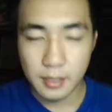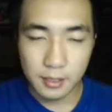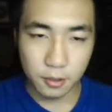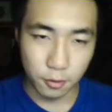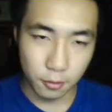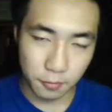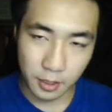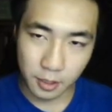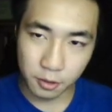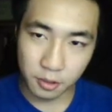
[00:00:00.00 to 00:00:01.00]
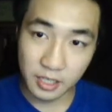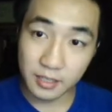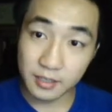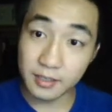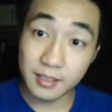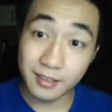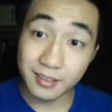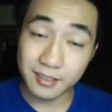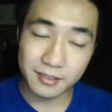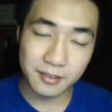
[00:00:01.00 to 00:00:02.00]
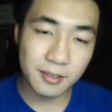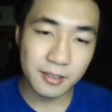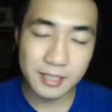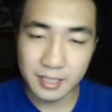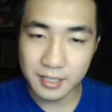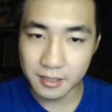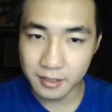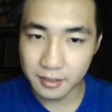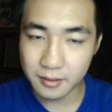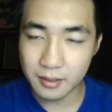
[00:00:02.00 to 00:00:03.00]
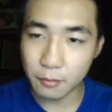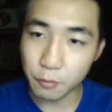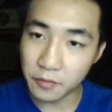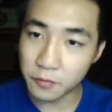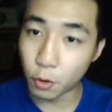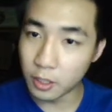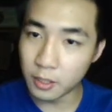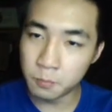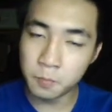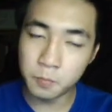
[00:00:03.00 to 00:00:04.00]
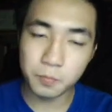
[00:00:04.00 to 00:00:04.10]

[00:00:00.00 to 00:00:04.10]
So we all know that Cecil with Golem,